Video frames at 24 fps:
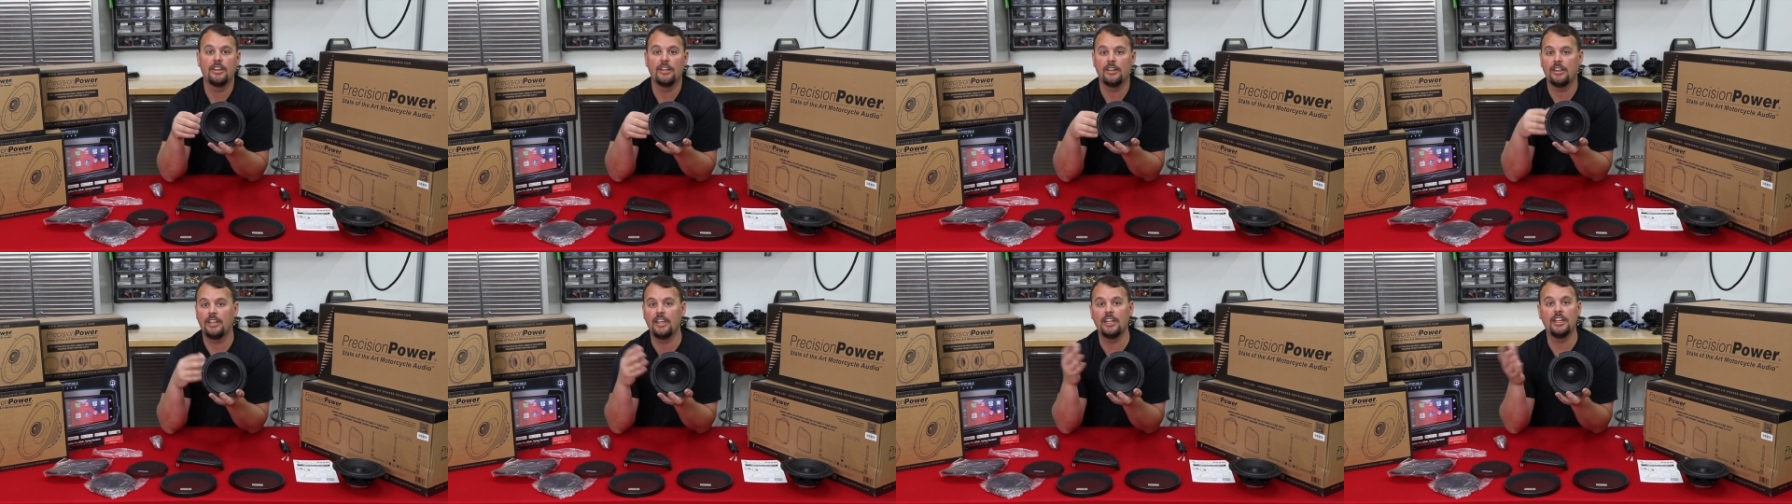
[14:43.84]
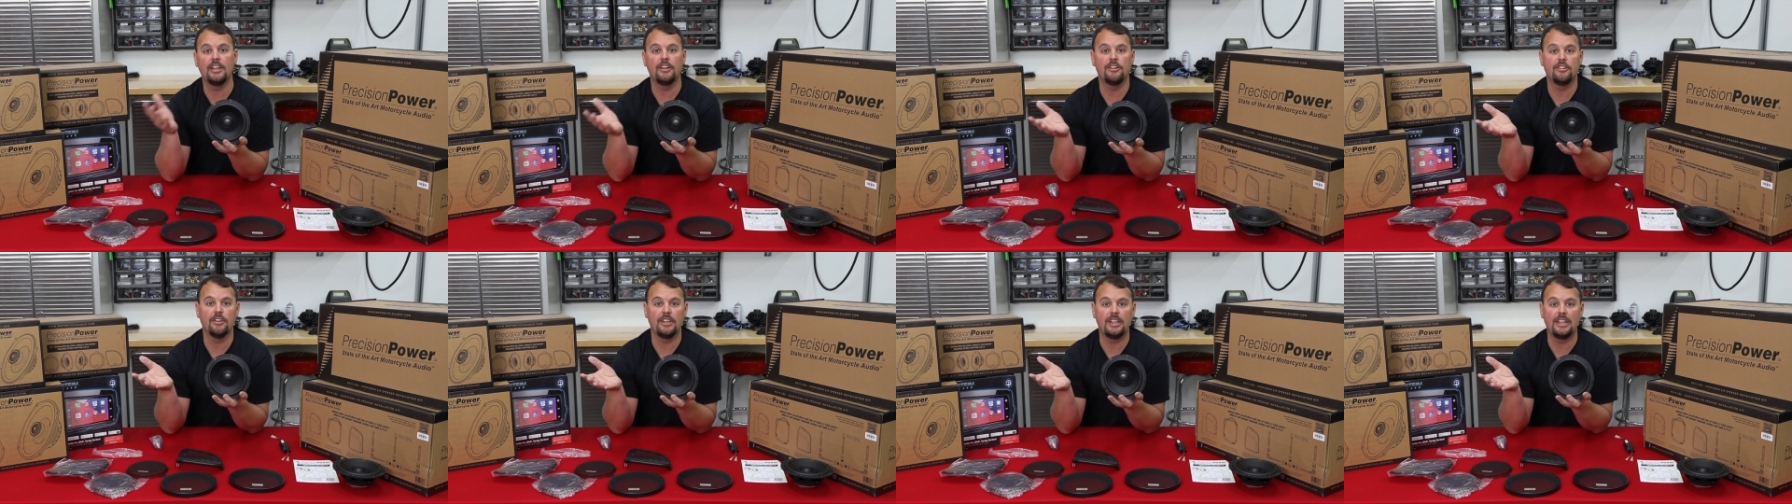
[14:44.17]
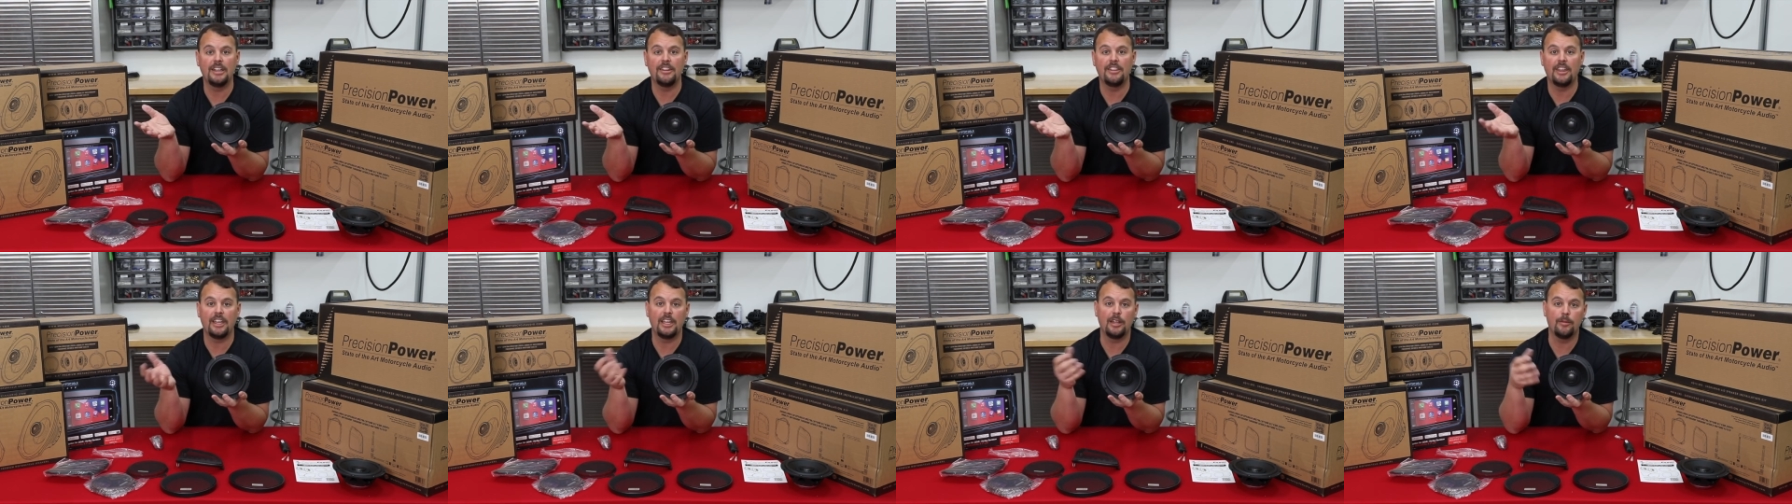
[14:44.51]
getting to
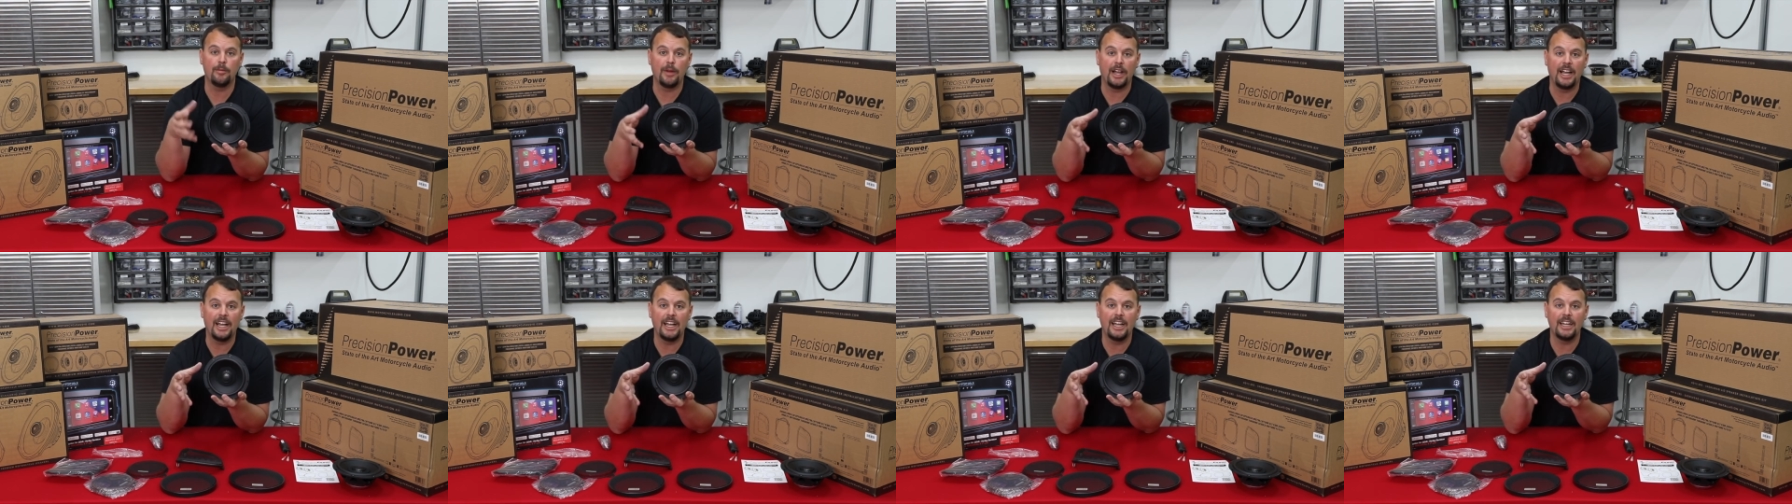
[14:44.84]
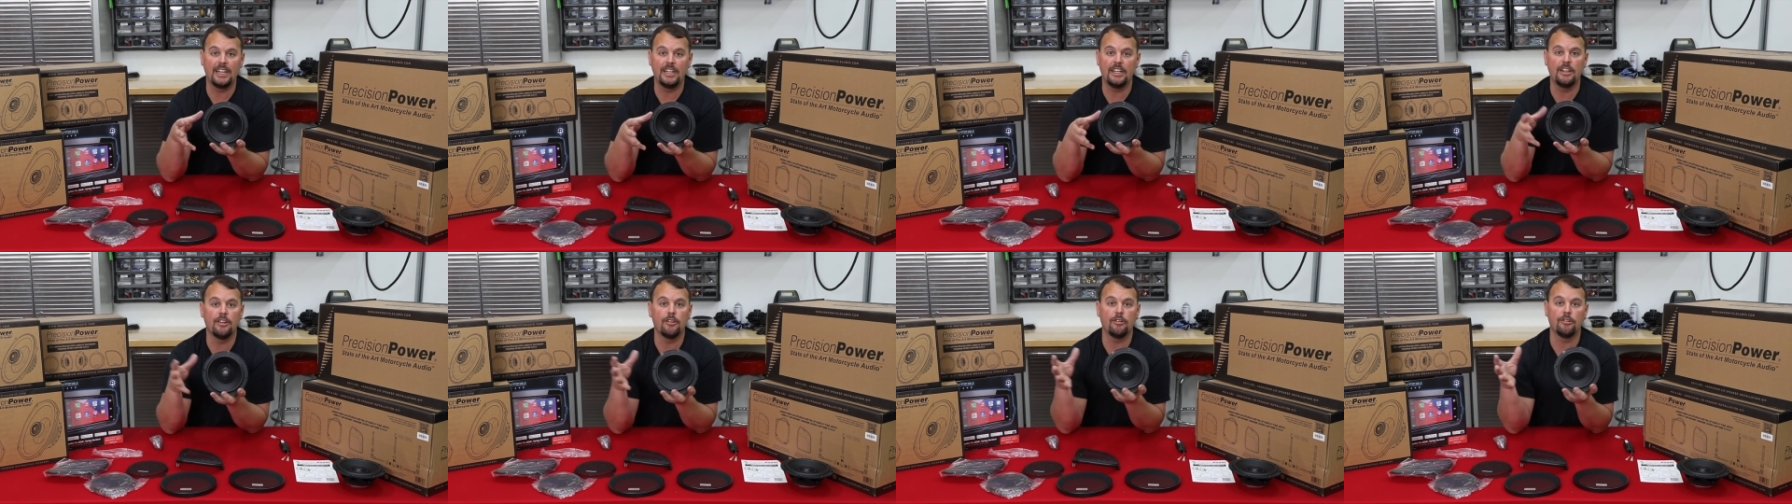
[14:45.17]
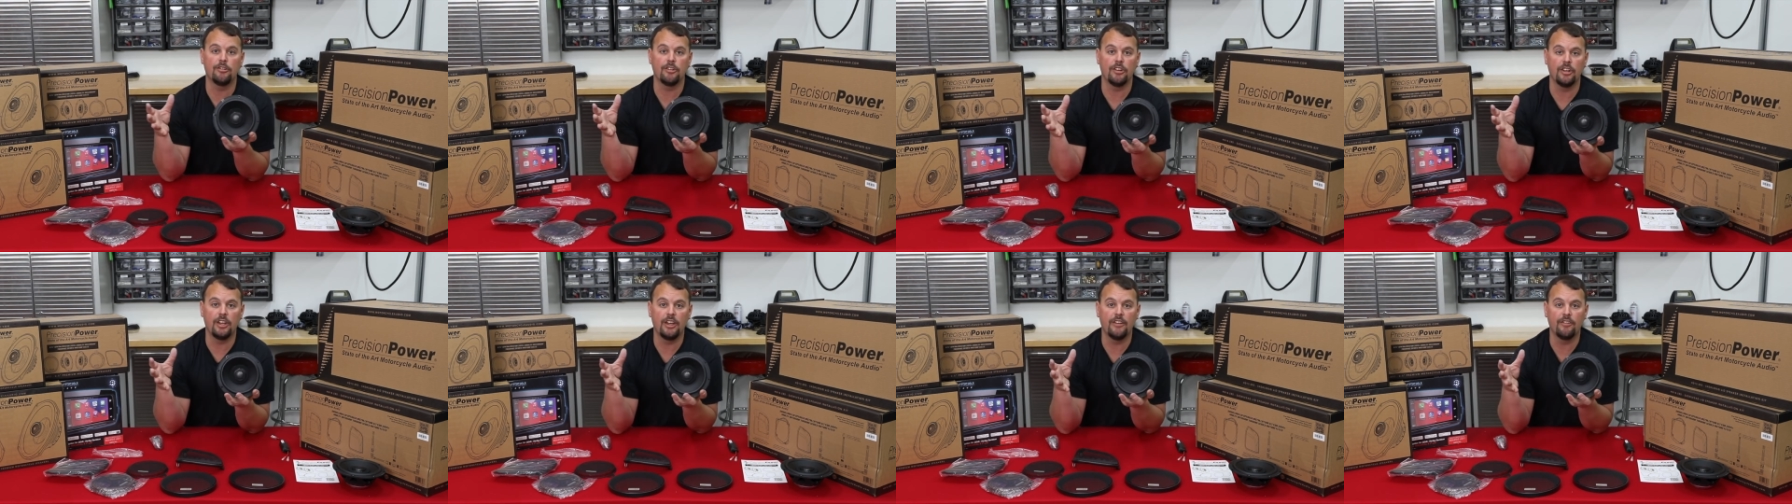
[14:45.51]
anything in behind it. There's
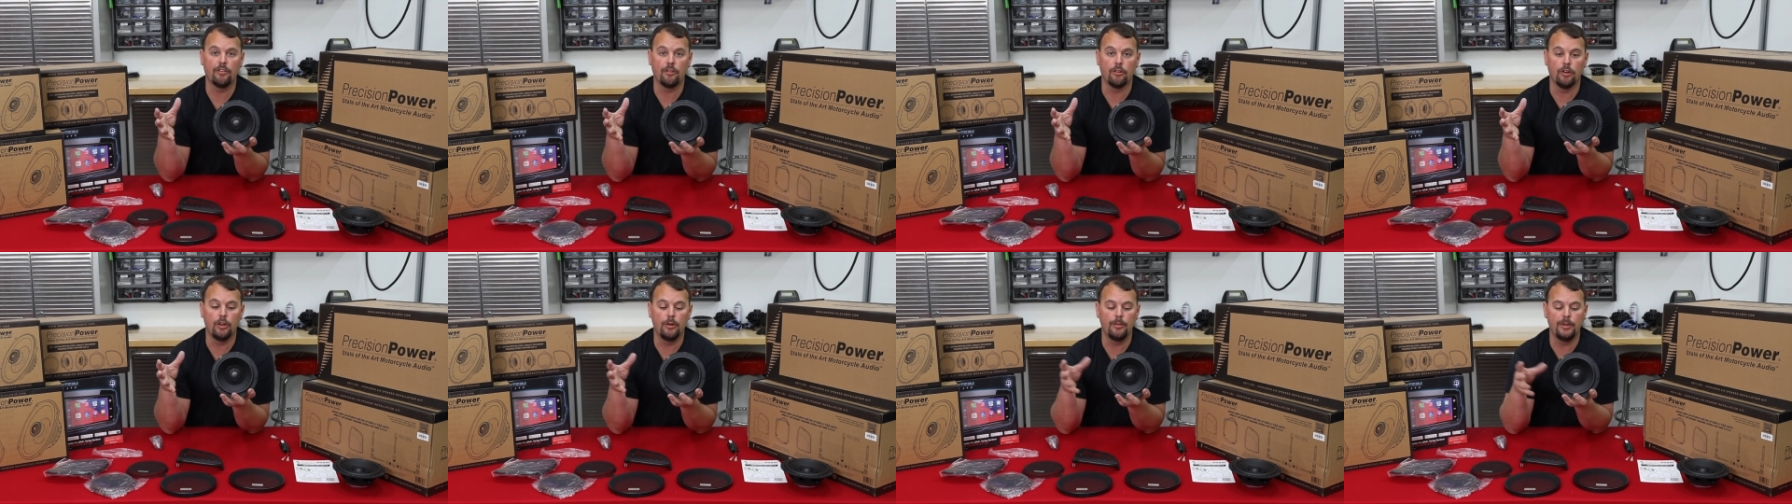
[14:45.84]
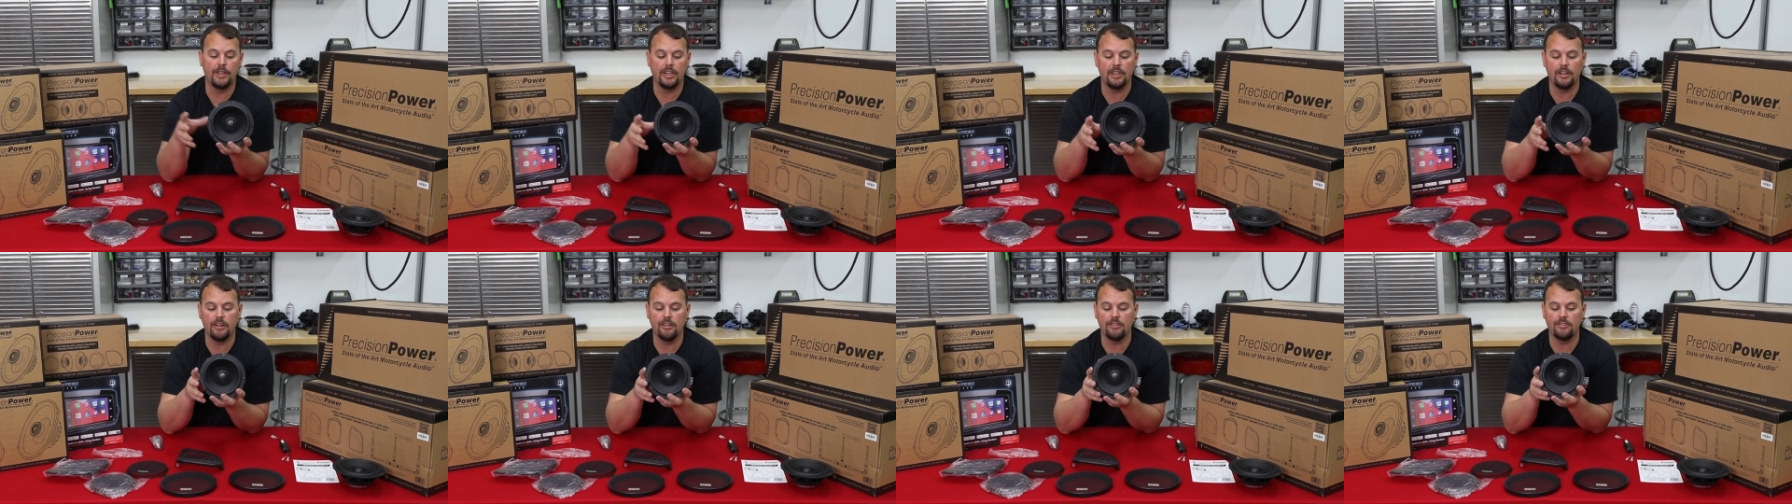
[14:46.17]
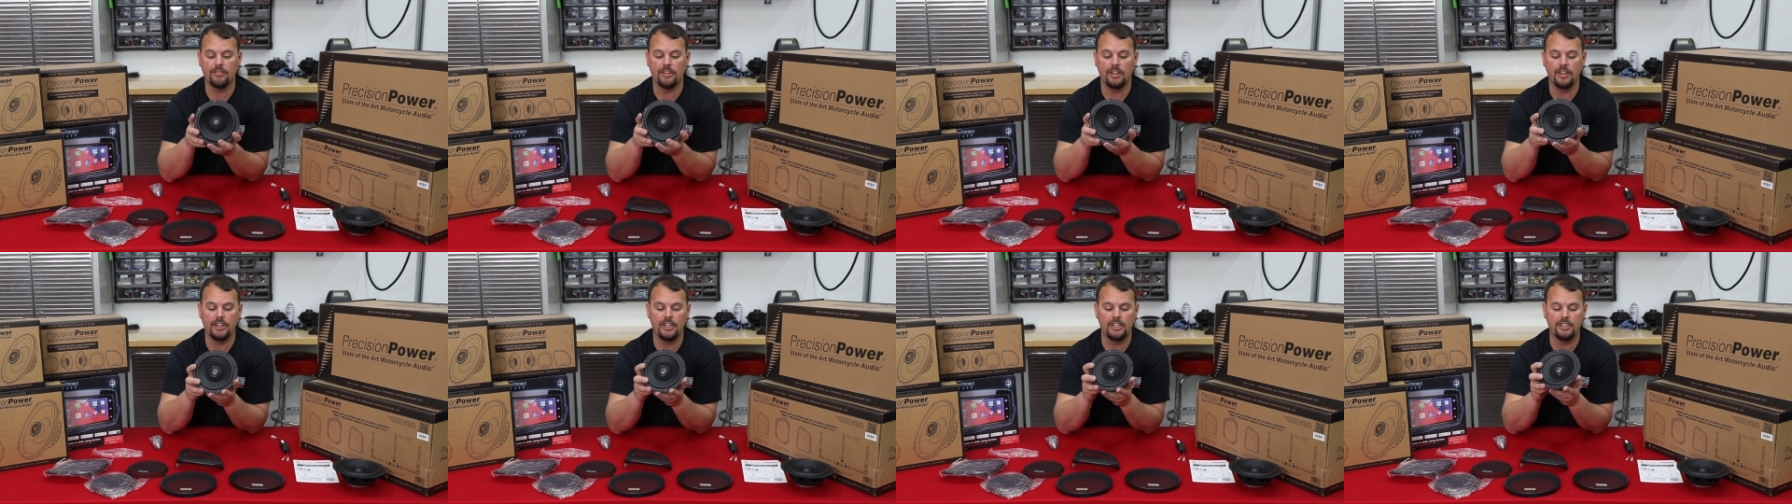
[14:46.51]
enough room in there, it's
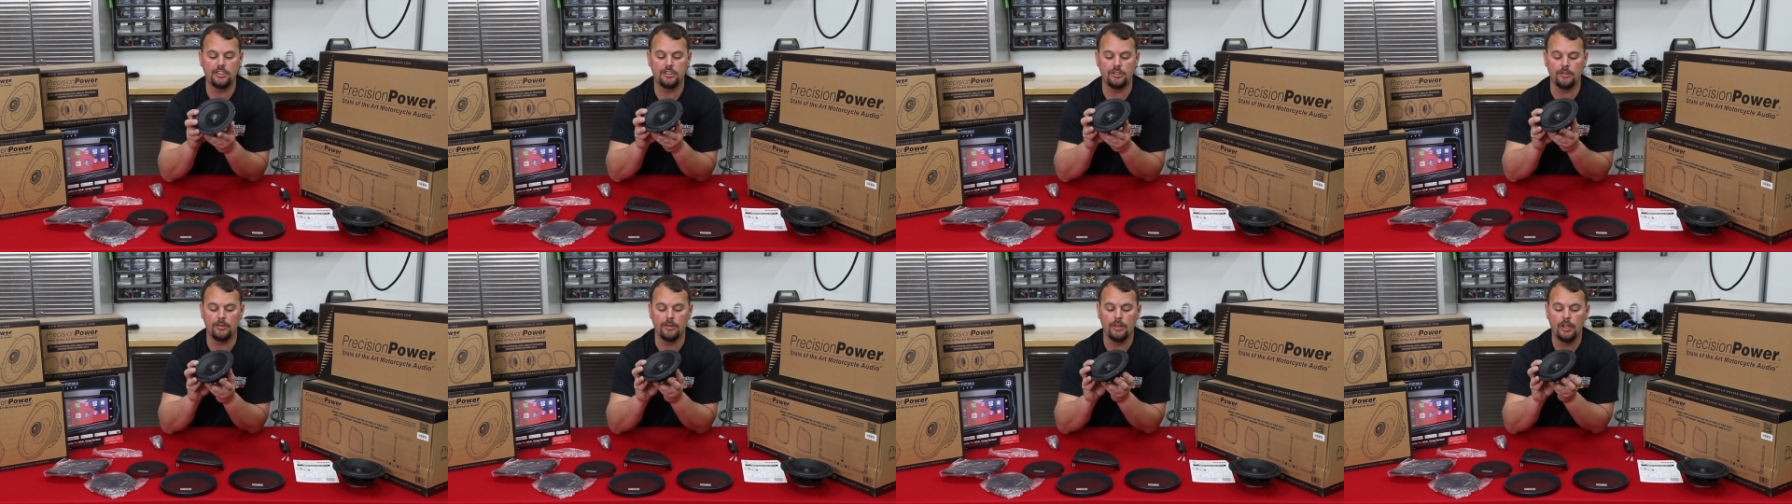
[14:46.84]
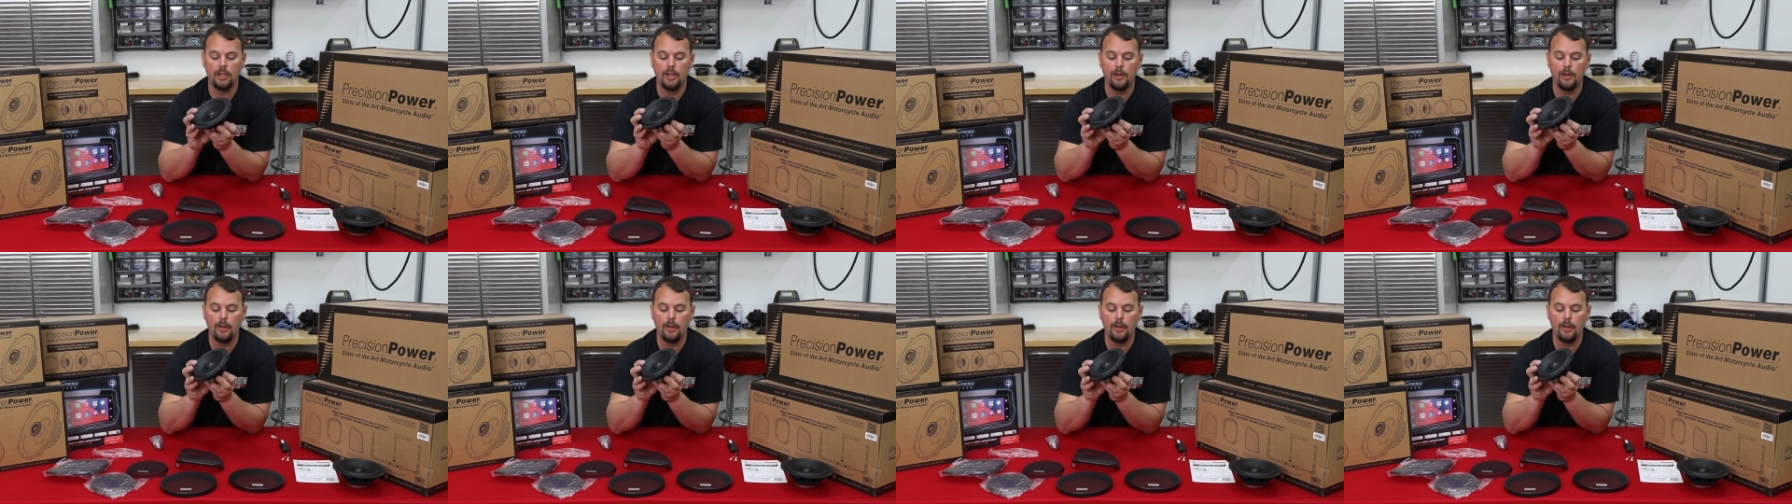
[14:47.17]
not an issue.